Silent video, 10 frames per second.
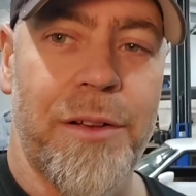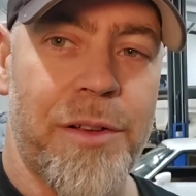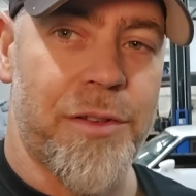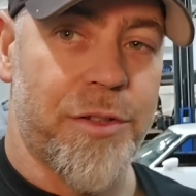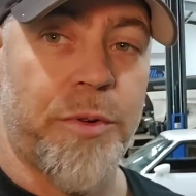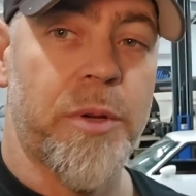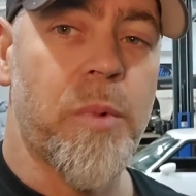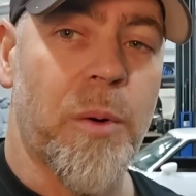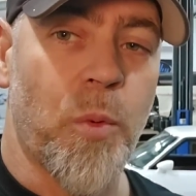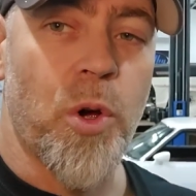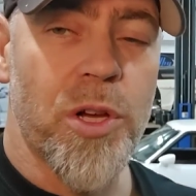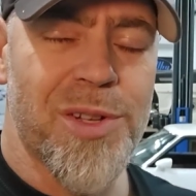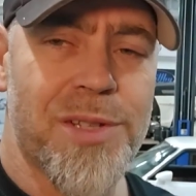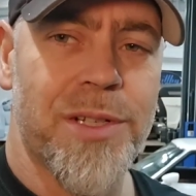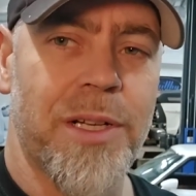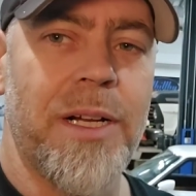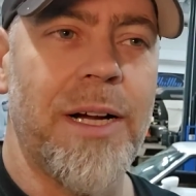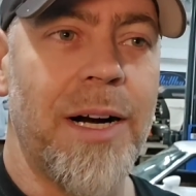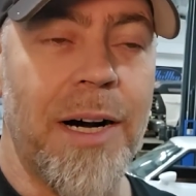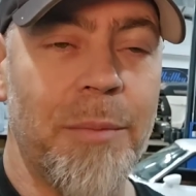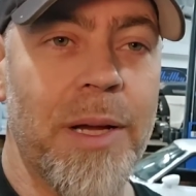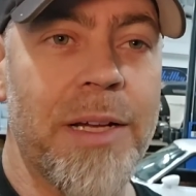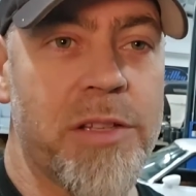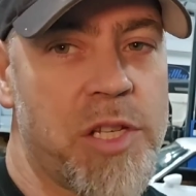So the red one worked. It